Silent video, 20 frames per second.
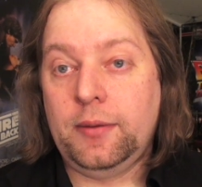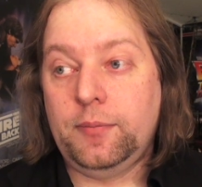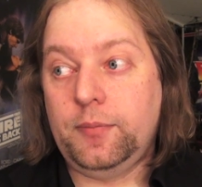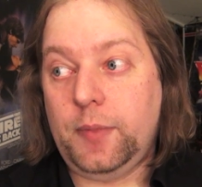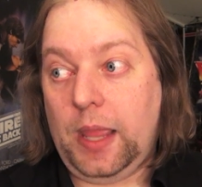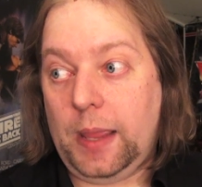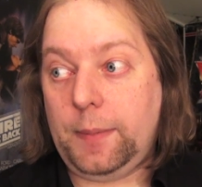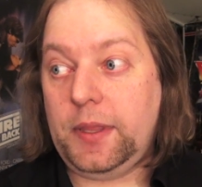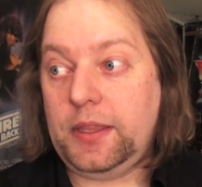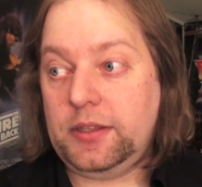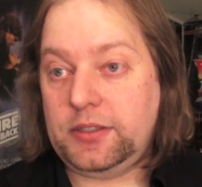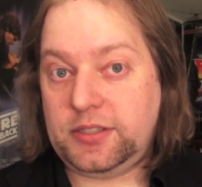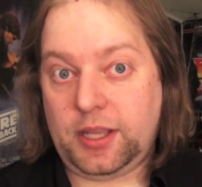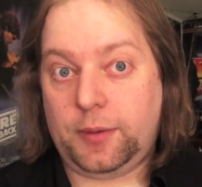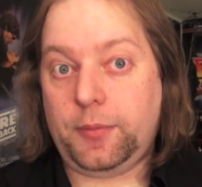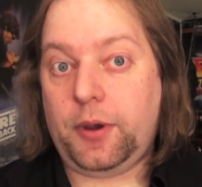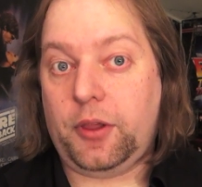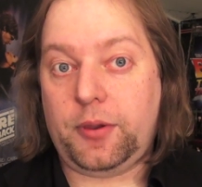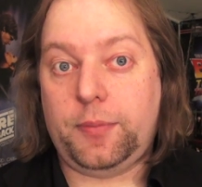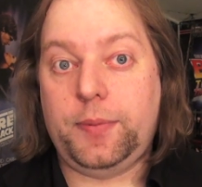maybe
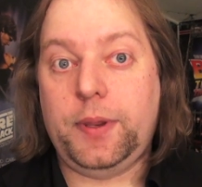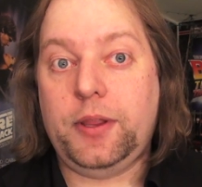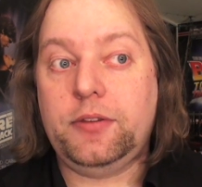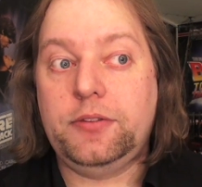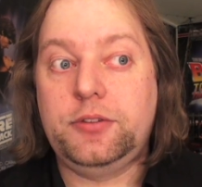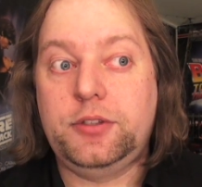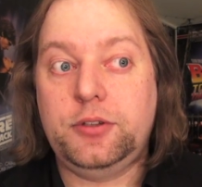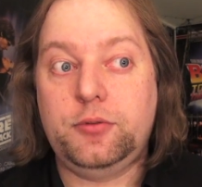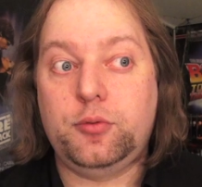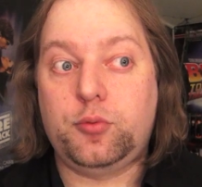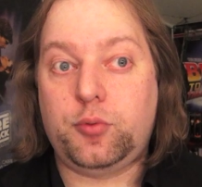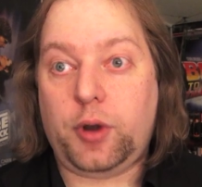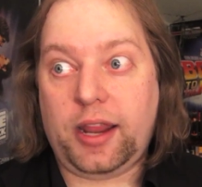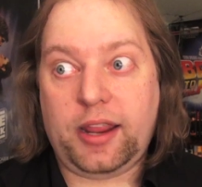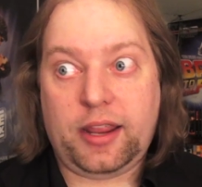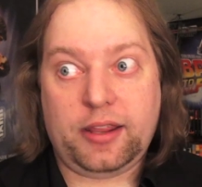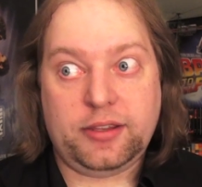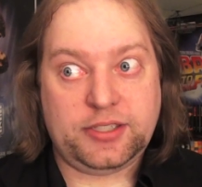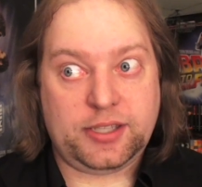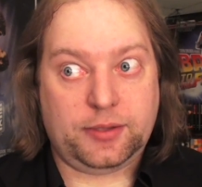some other people do
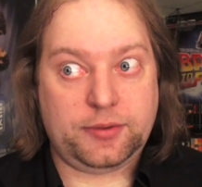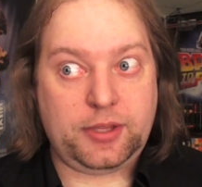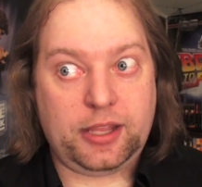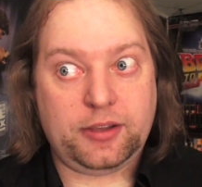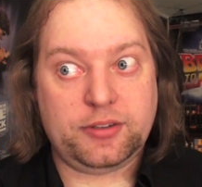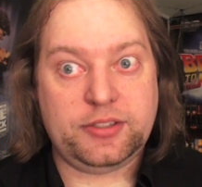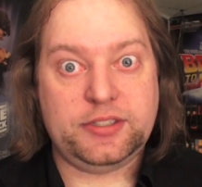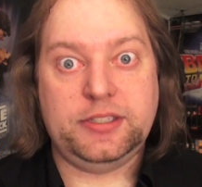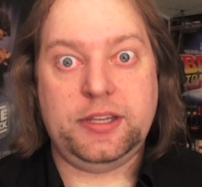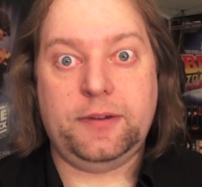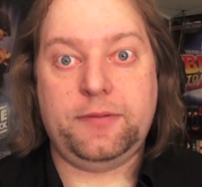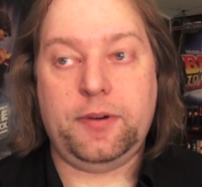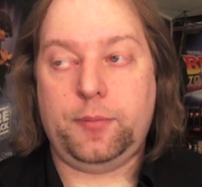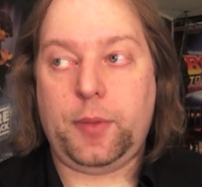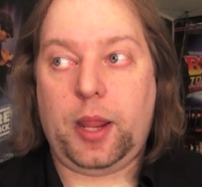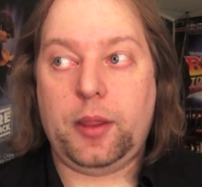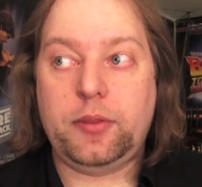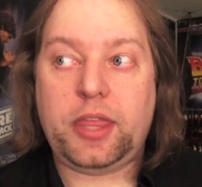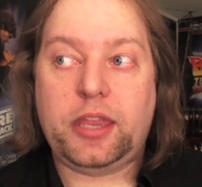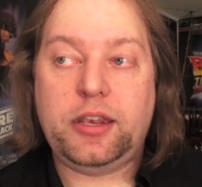rank something else different.
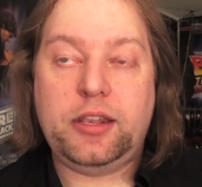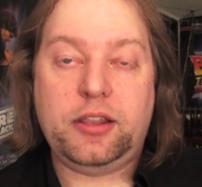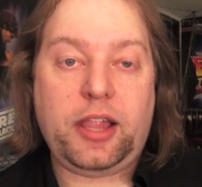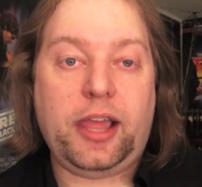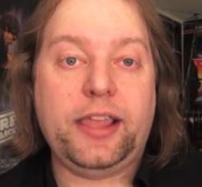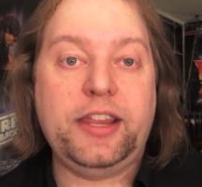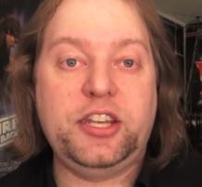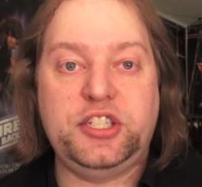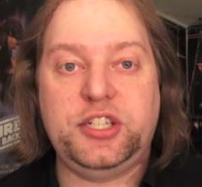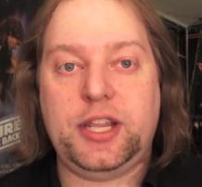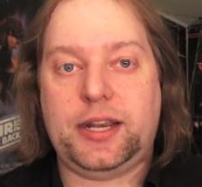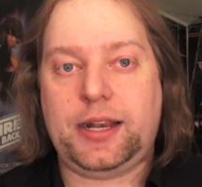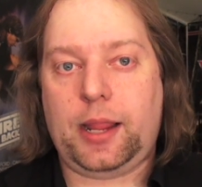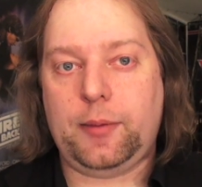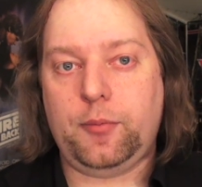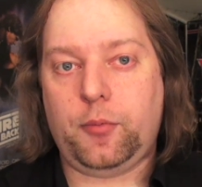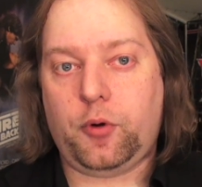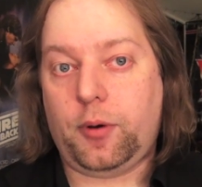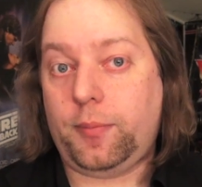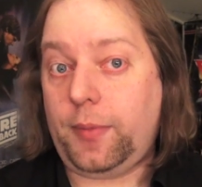Maybe they'd like
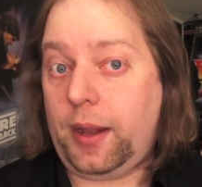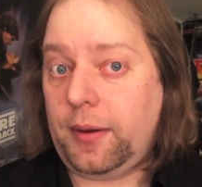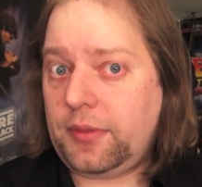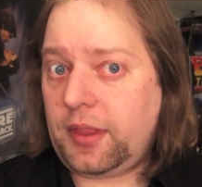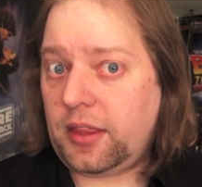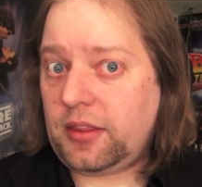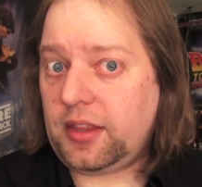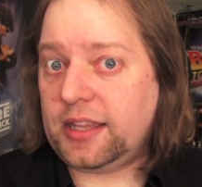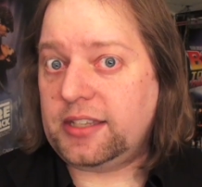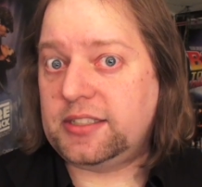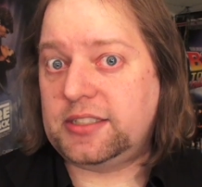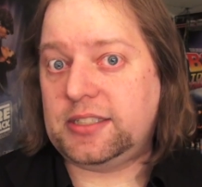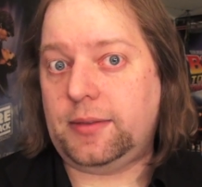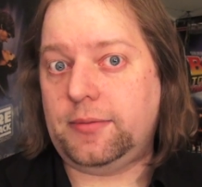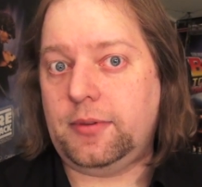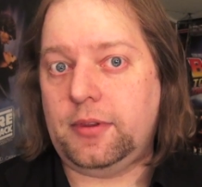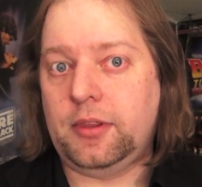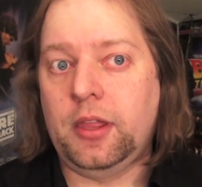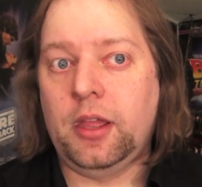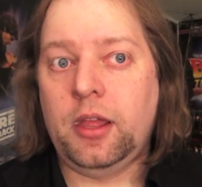Jedi more. Maybe they like
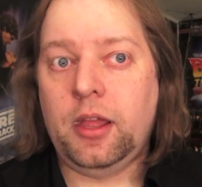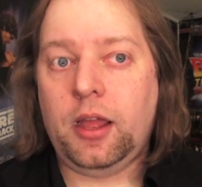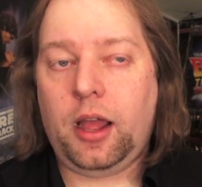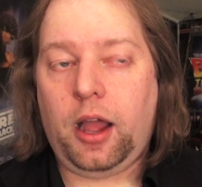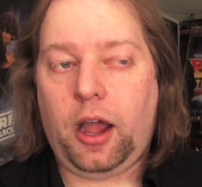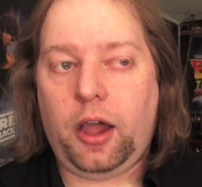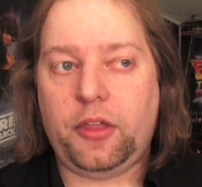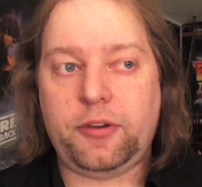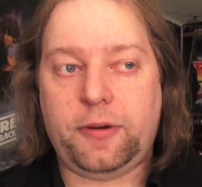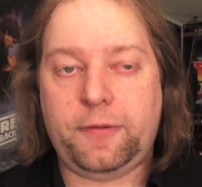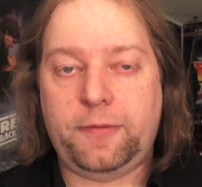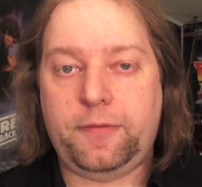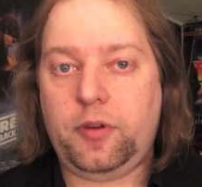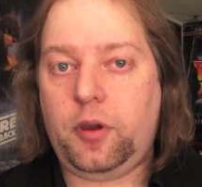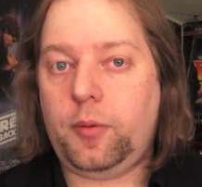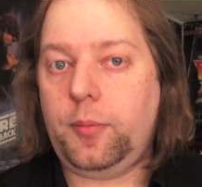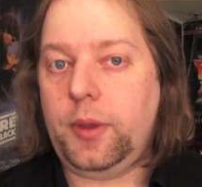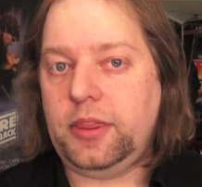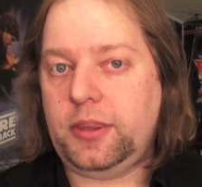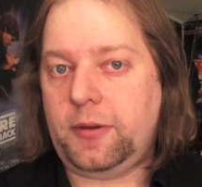some other
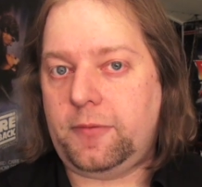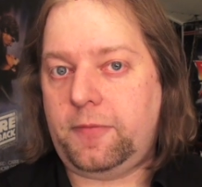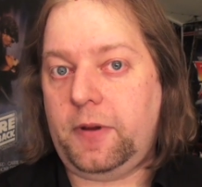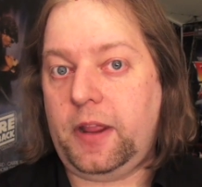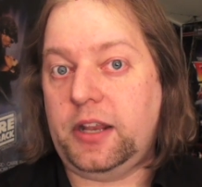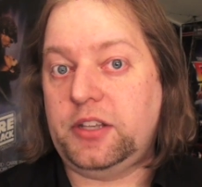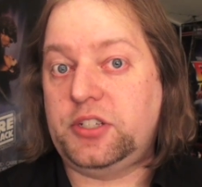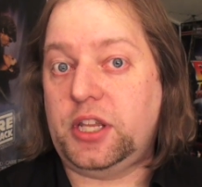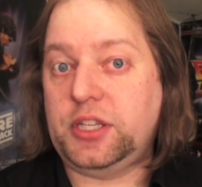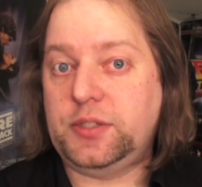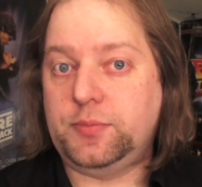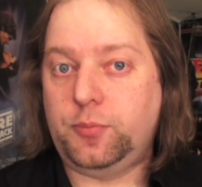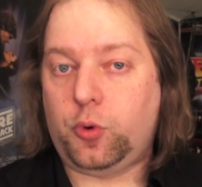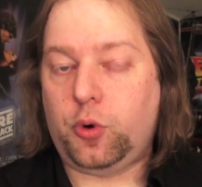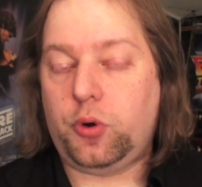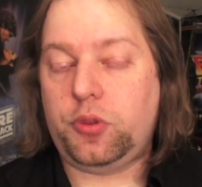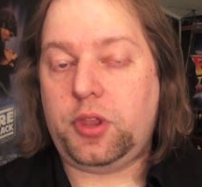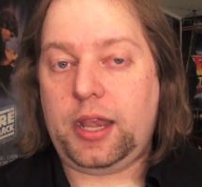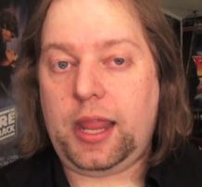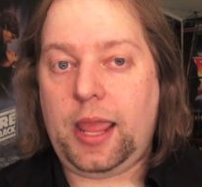film in the franchise
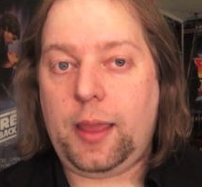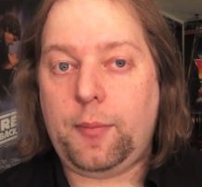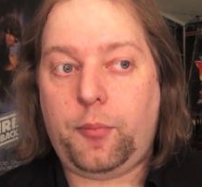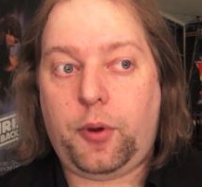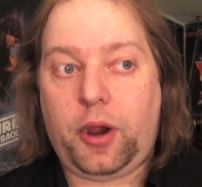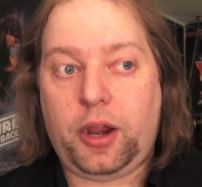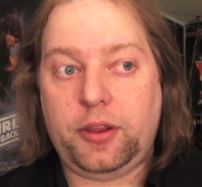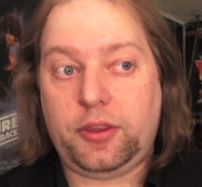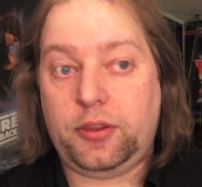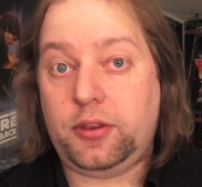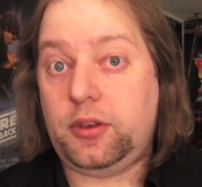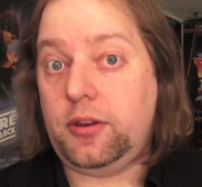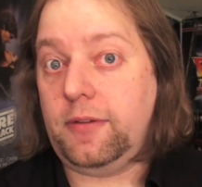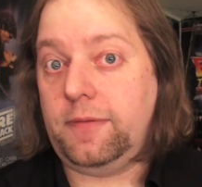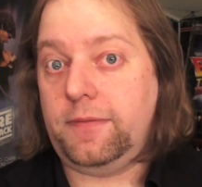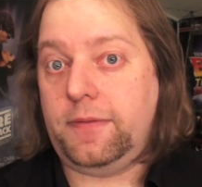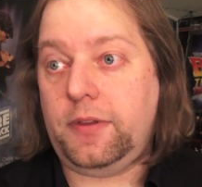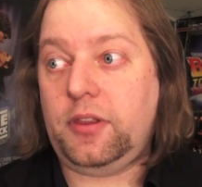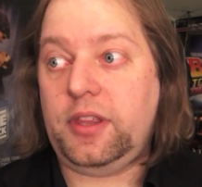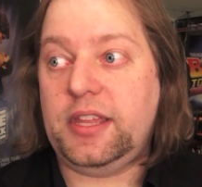more than Empire, that you
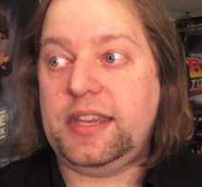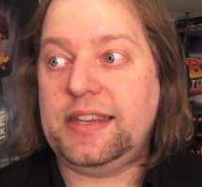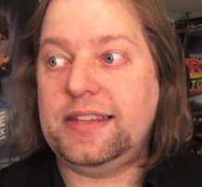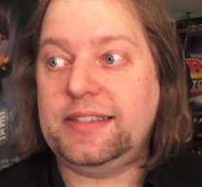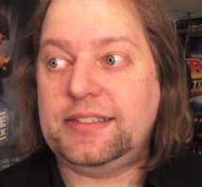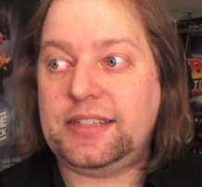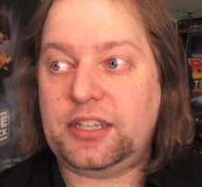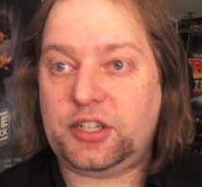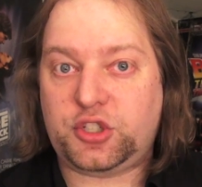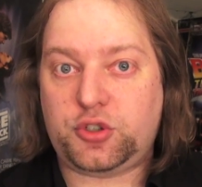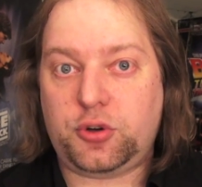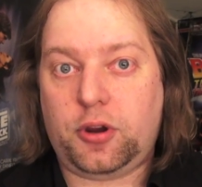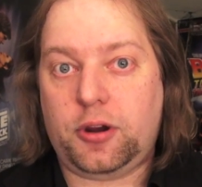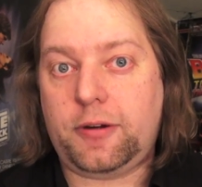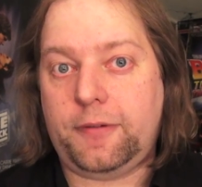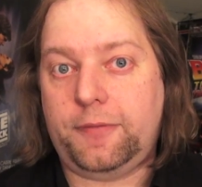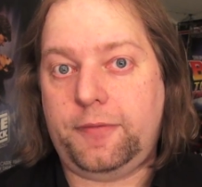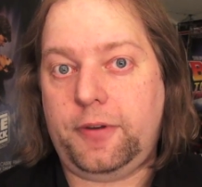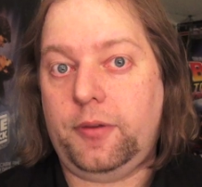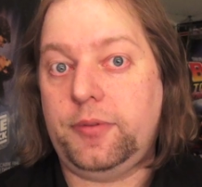feel is a
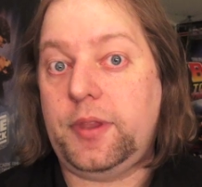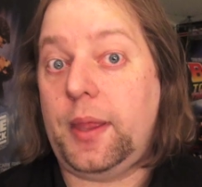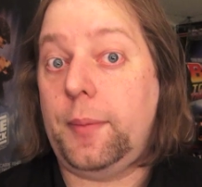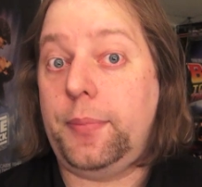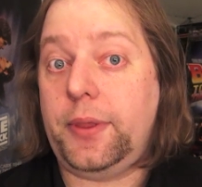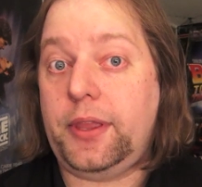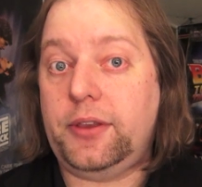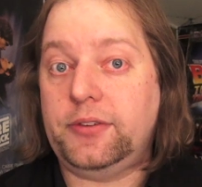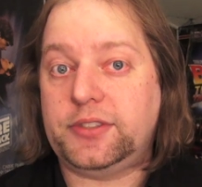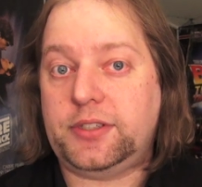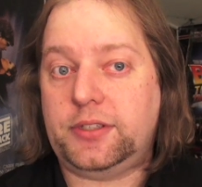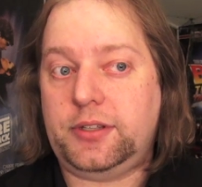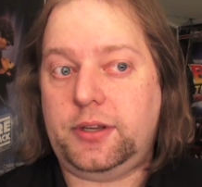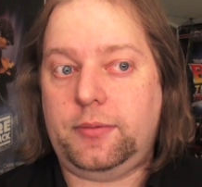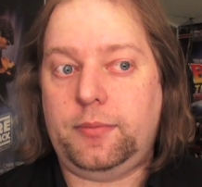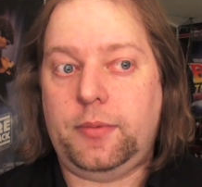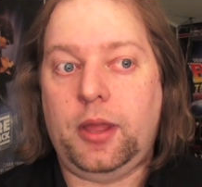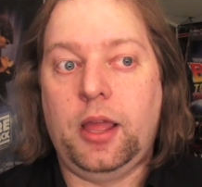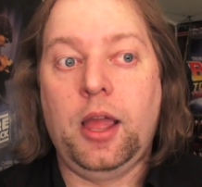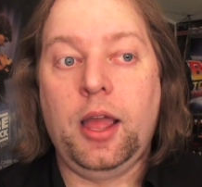stronger film that appeals to
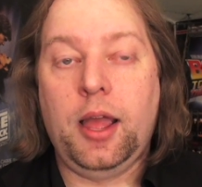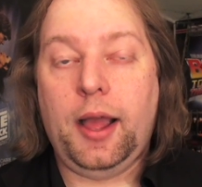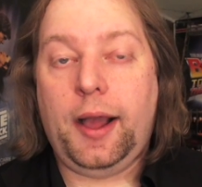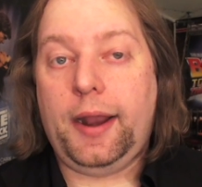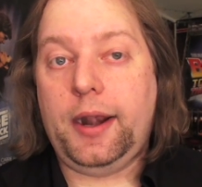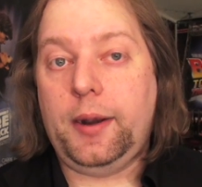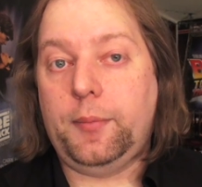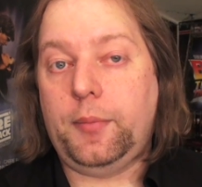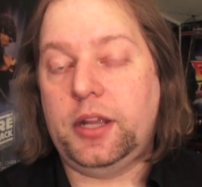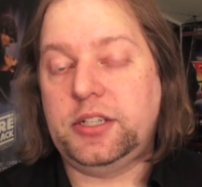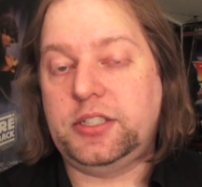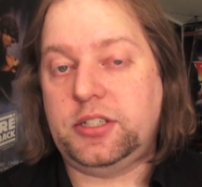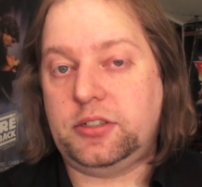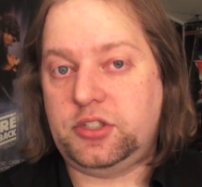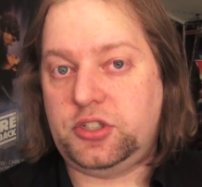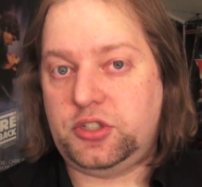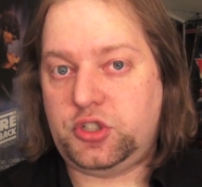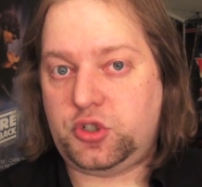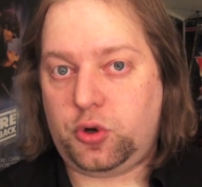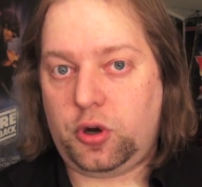them on a much
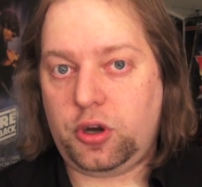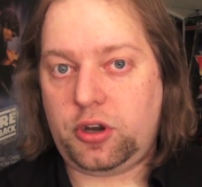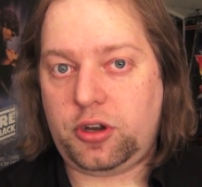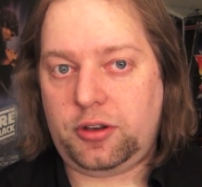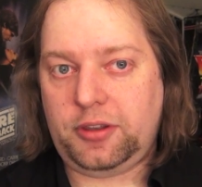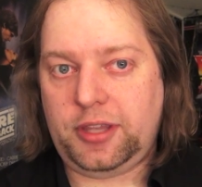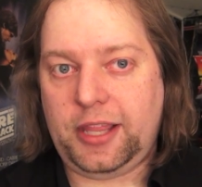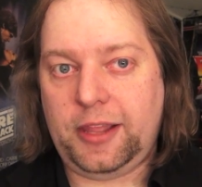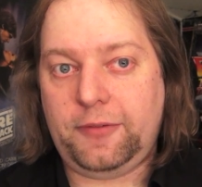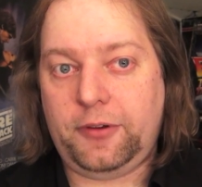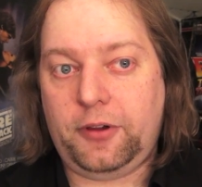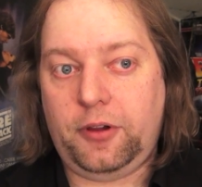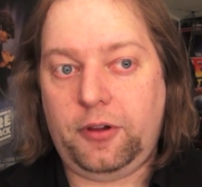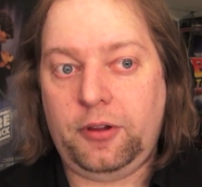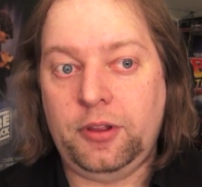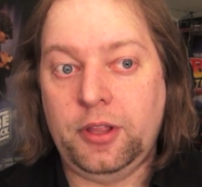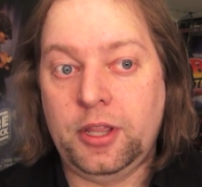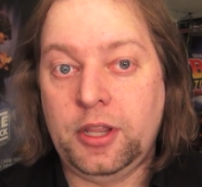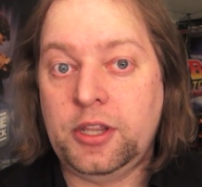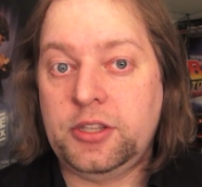stronger
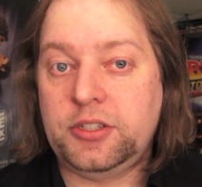level.